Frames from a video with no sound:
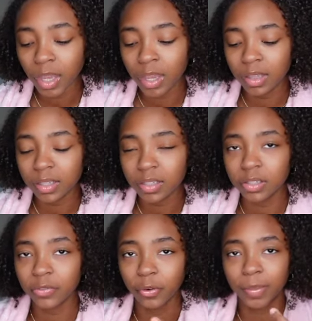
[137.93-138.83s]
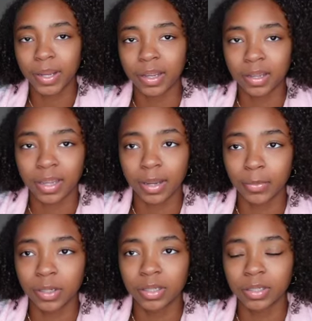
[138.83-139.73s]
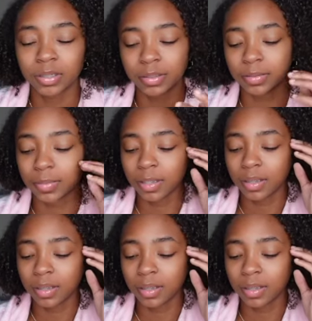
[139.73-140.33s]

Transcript: And this is for my camera. Um,